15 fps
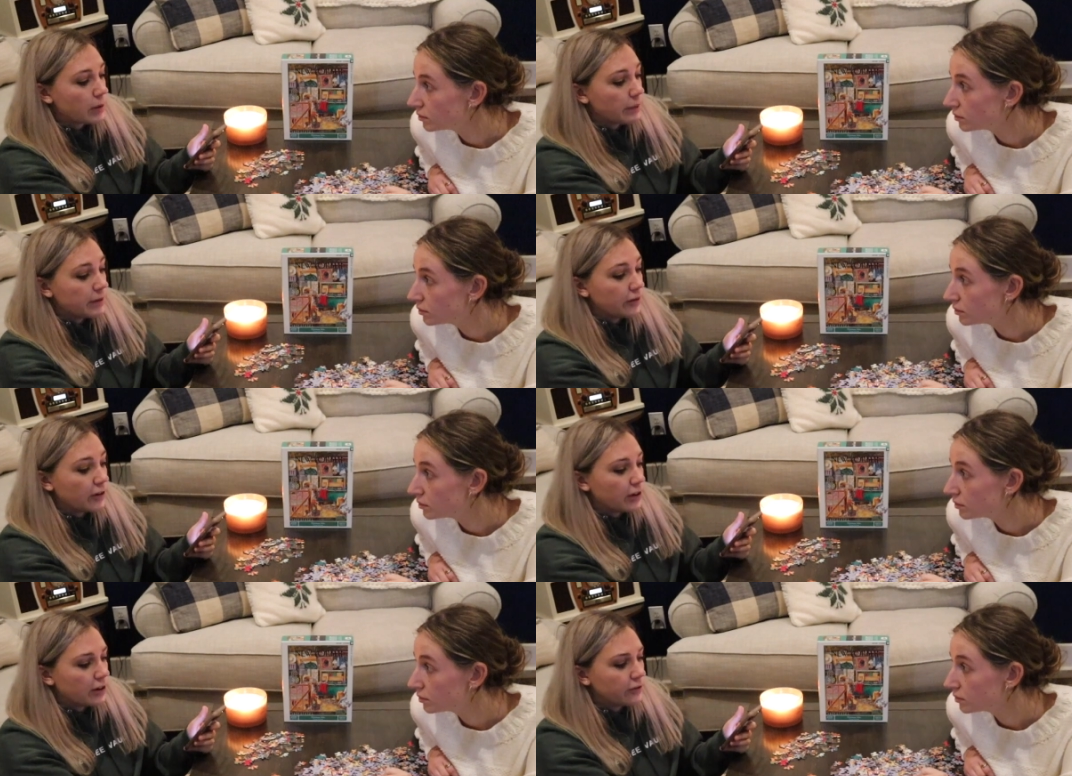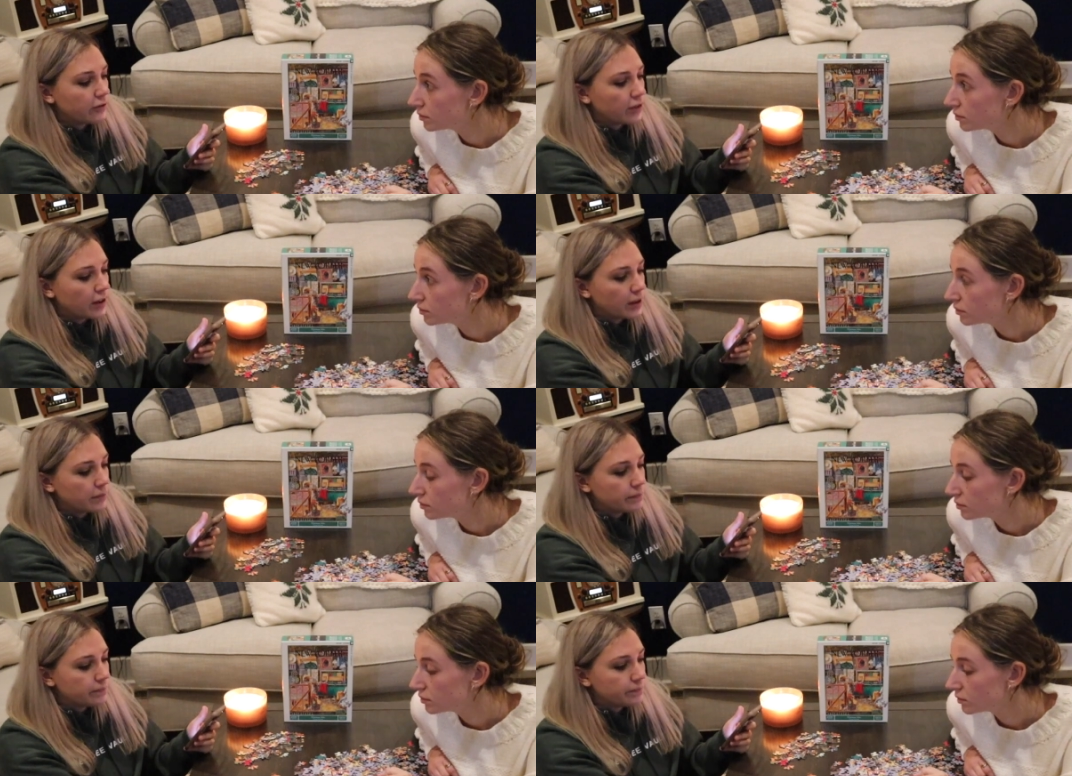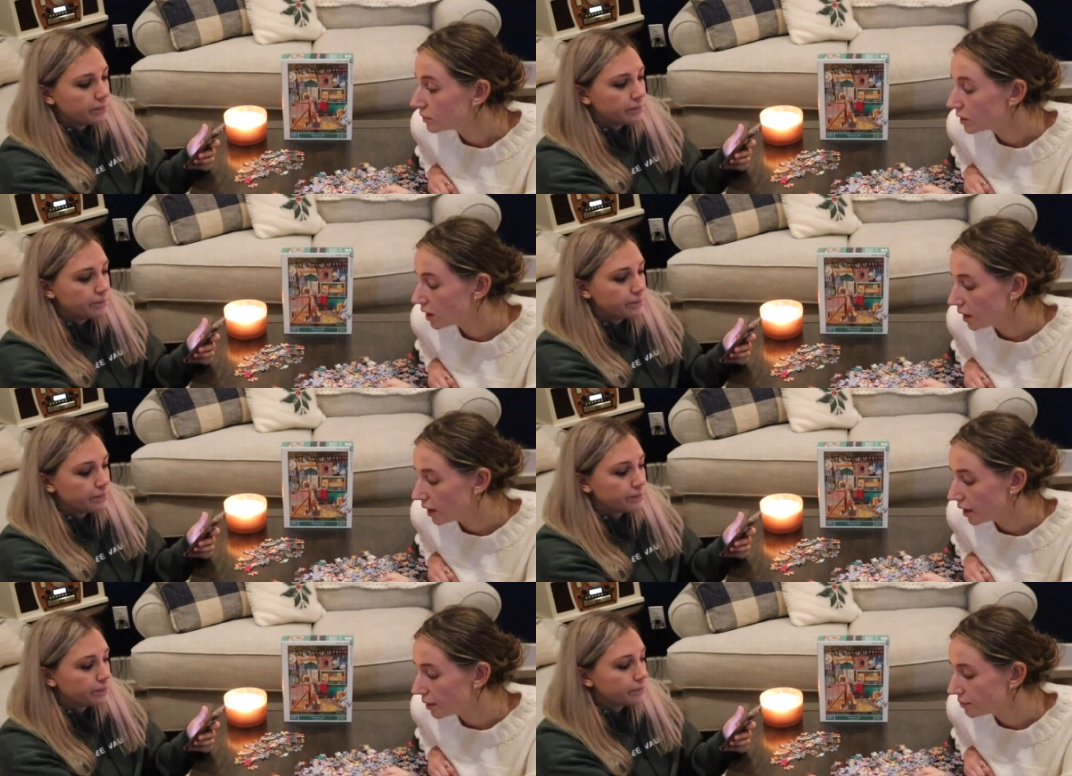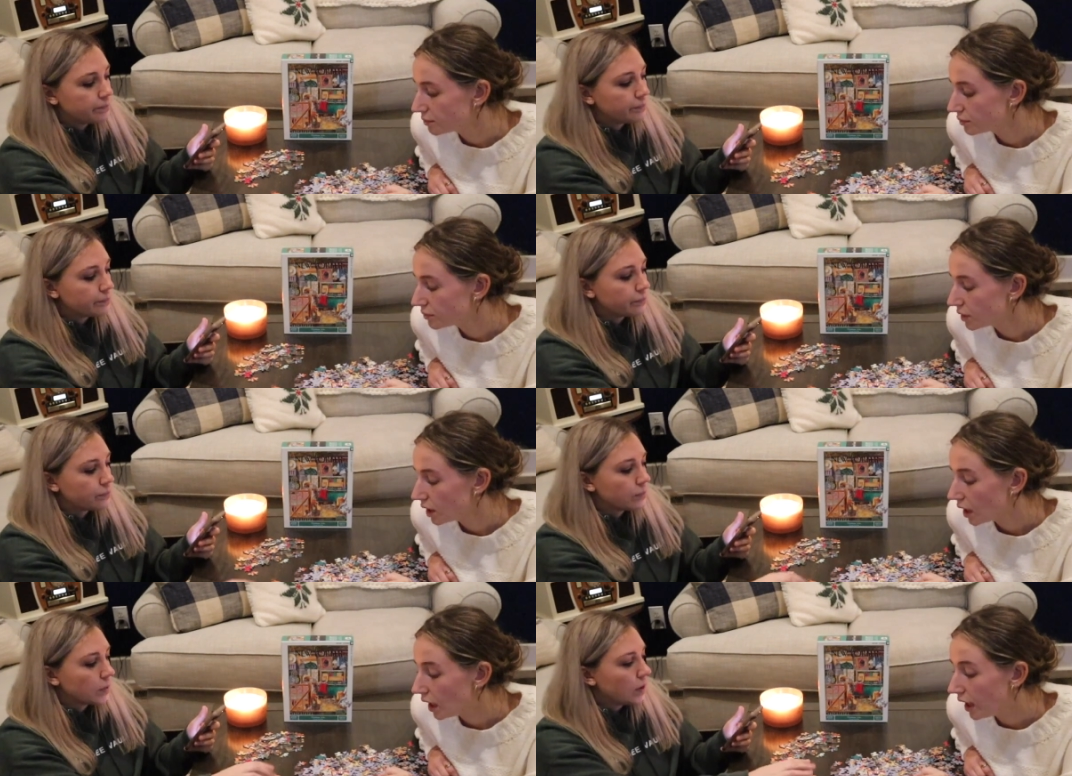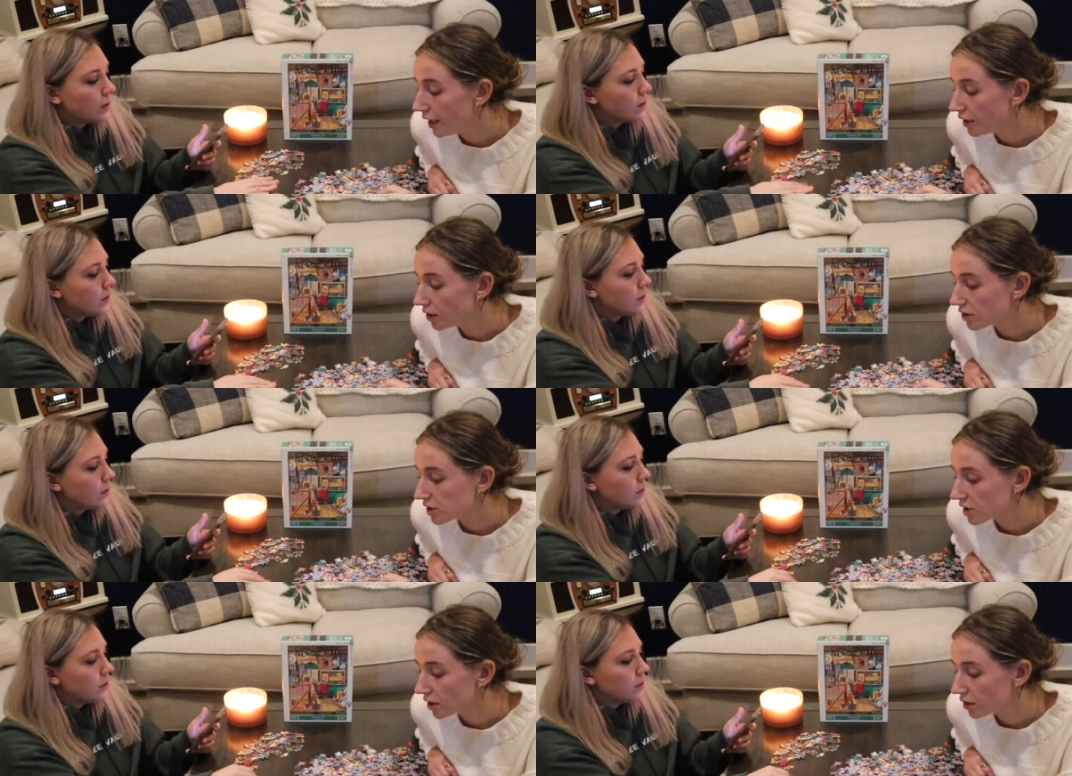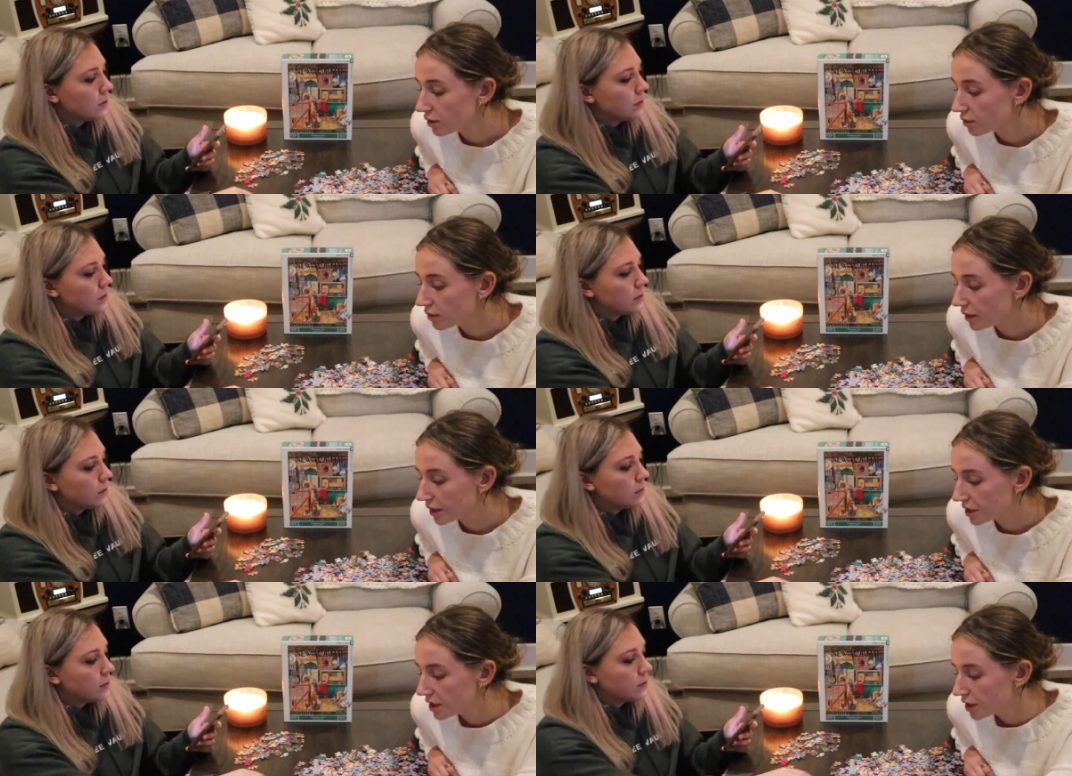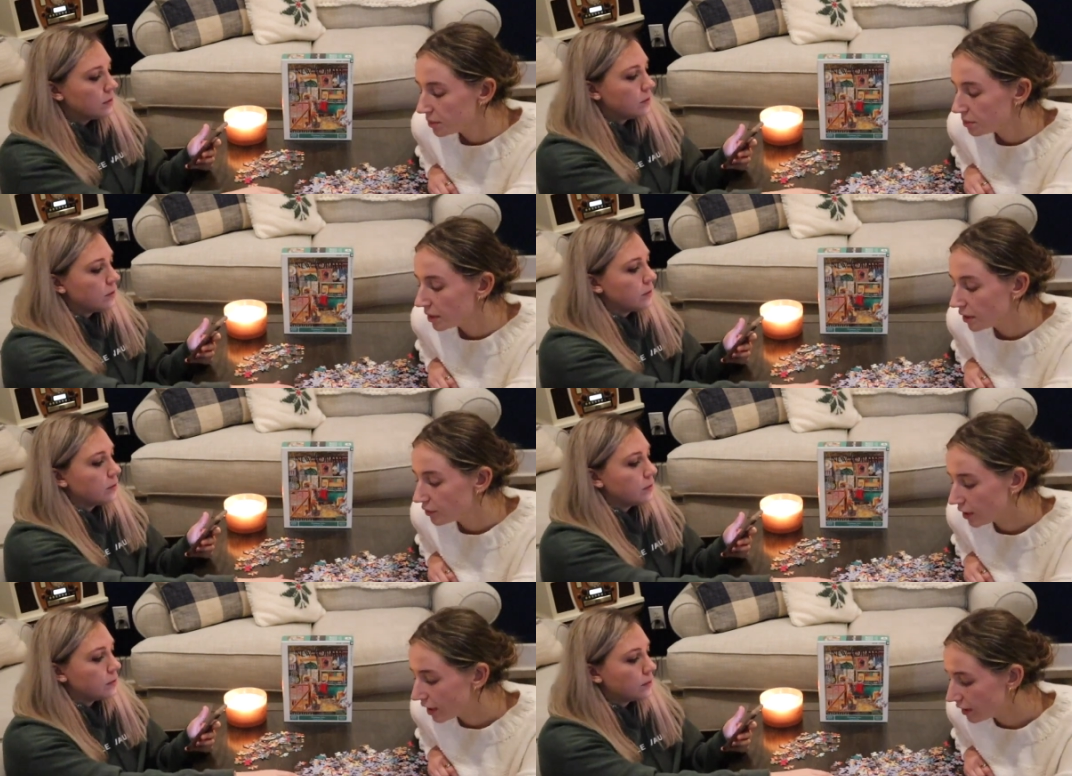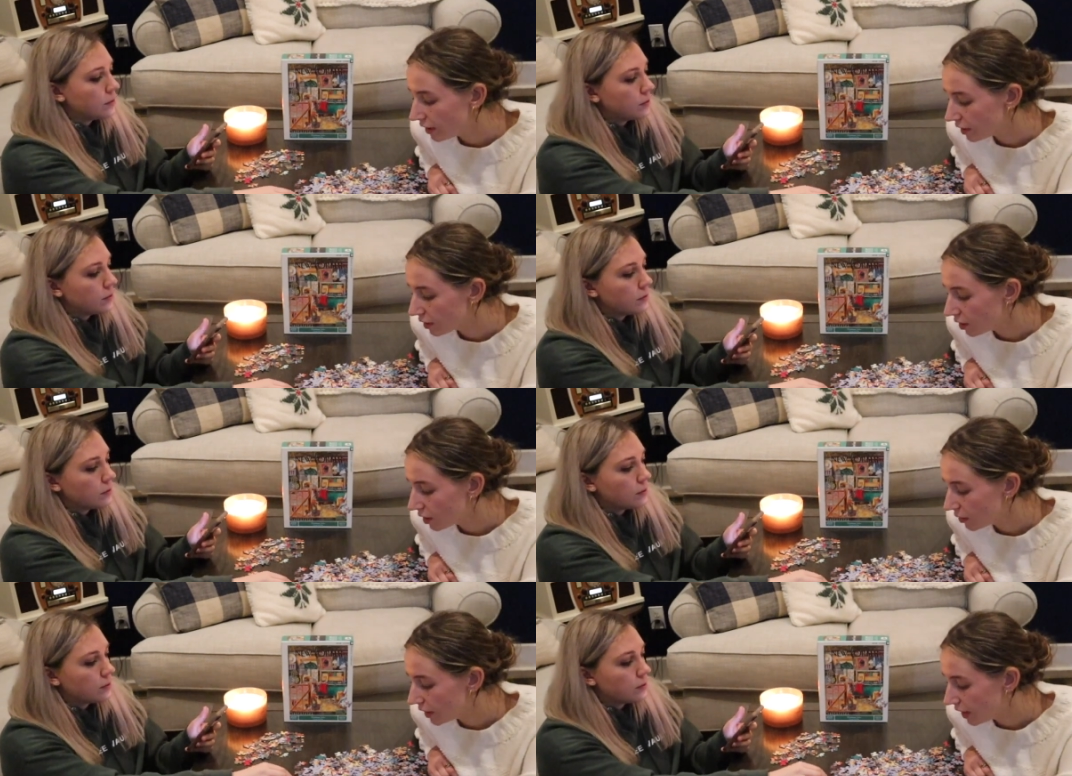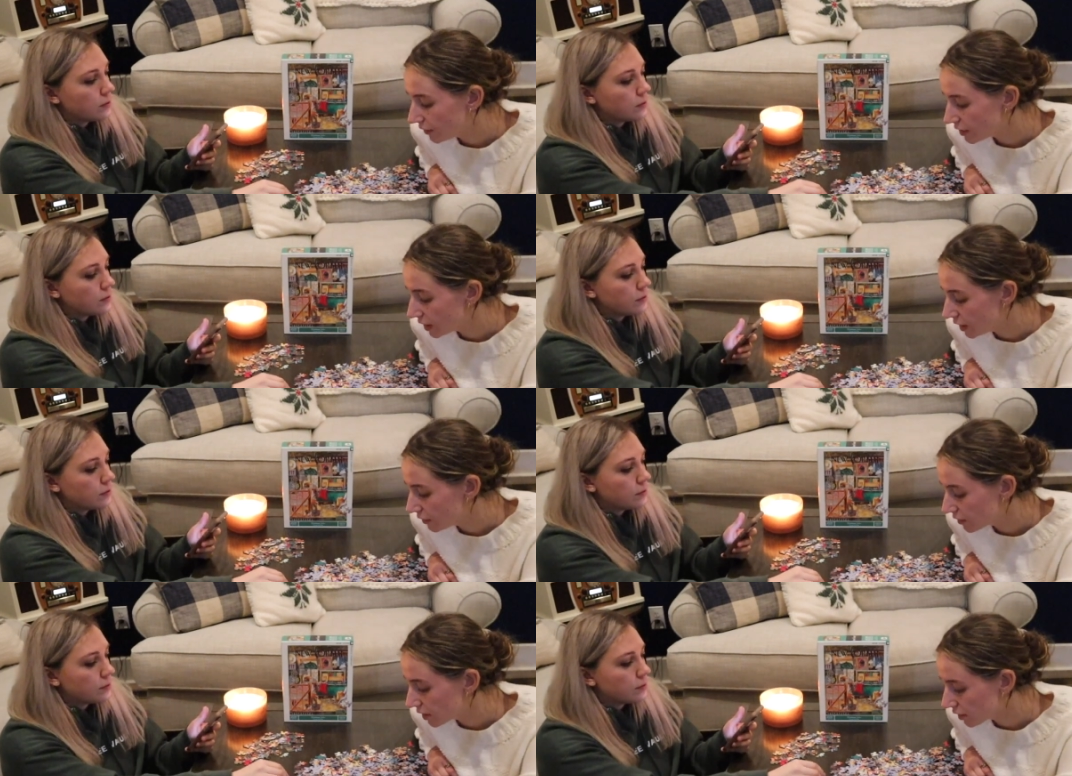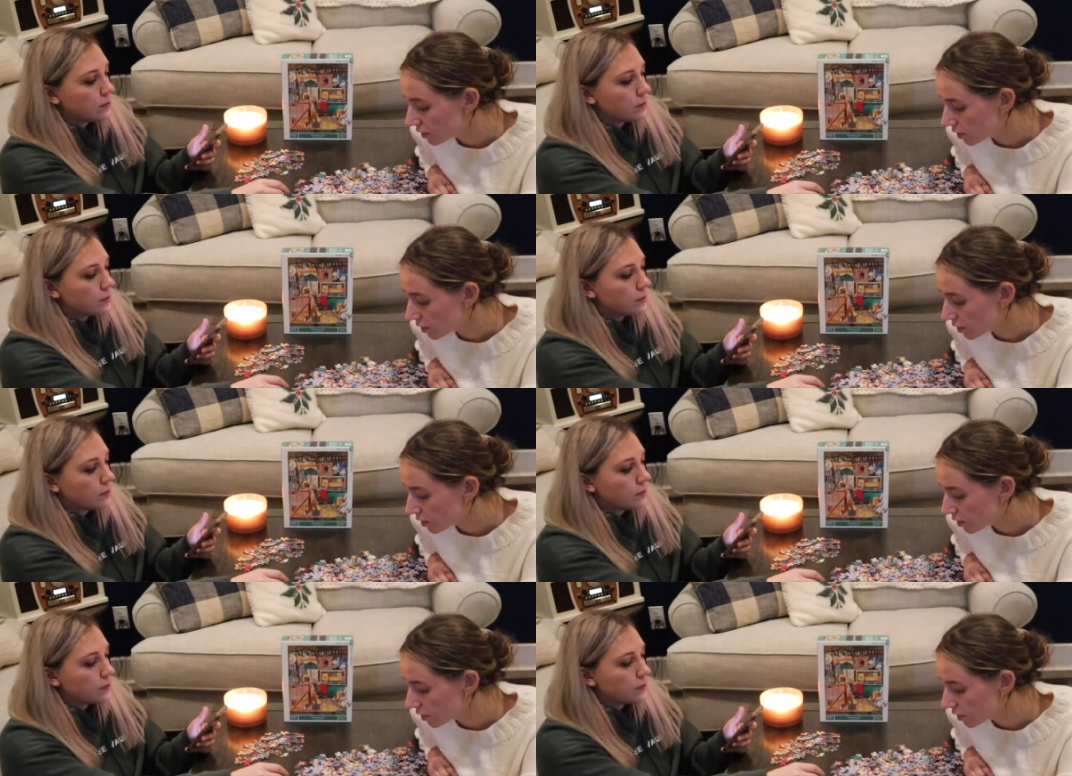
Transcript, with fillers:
Speaker 1: probably very good for that.
Speaker 2: Yeah. I also keep if I like know I have to give a